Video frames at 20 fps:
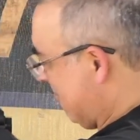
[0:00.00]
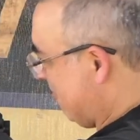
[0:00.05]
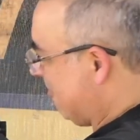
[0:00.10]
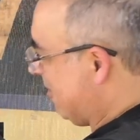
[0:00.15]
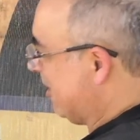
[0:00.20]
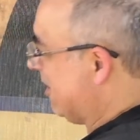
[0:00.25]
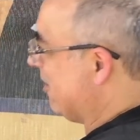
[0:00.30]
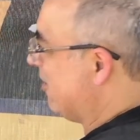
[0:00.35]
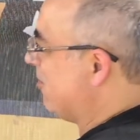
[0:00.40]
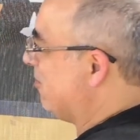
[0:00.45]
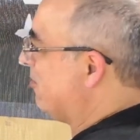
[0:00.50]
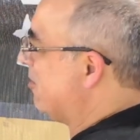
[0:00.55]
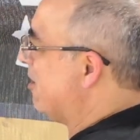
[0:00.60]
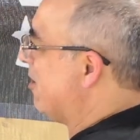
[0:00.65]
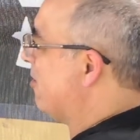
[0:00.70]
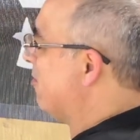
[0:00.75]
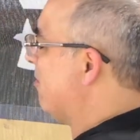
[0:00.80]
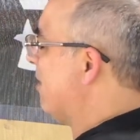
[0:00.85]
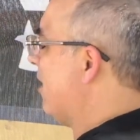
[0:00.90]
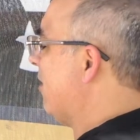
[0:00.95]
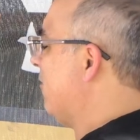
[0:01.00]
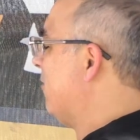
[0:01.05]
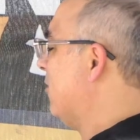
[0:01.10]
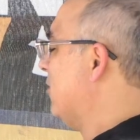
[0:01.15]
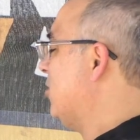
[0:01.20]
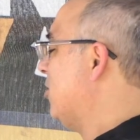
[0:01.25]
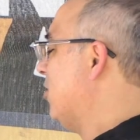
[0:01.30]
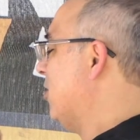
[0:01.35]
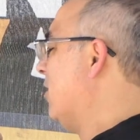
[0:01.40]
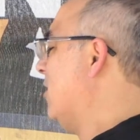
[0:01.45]
We can do another round for
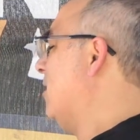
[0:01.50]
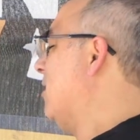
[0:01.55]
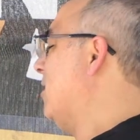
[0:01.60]
sure.